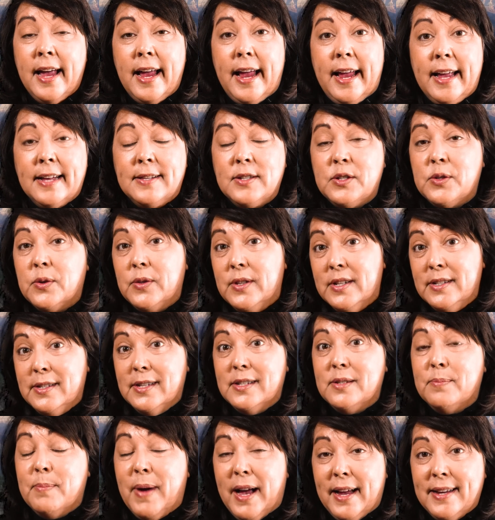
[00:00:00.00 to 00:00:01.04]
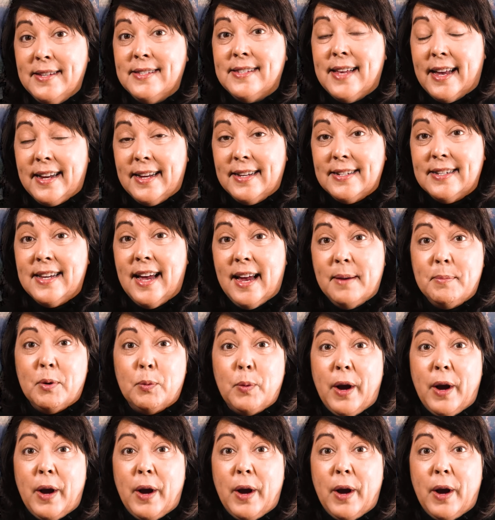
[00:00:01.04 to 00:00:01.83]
And so this is my second time